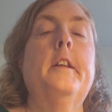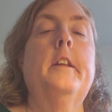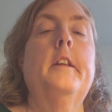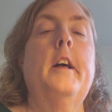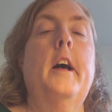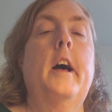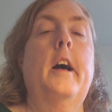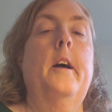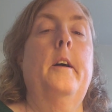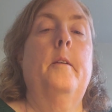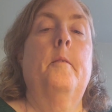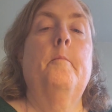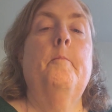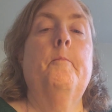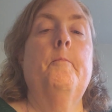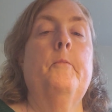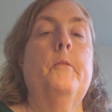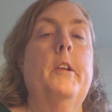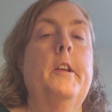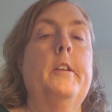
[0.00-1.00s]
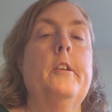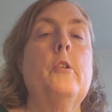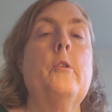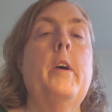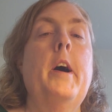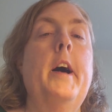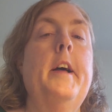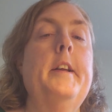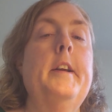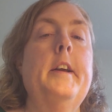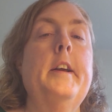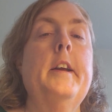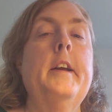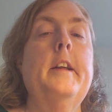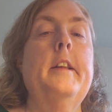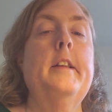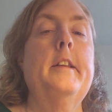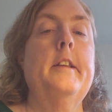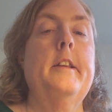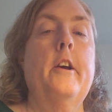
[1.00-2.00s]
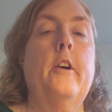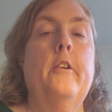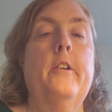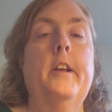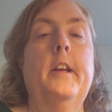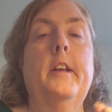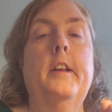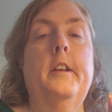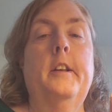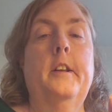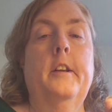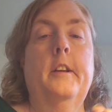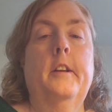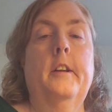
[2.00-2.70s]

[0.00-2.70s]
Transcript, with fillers: um, let's go ahead and get started.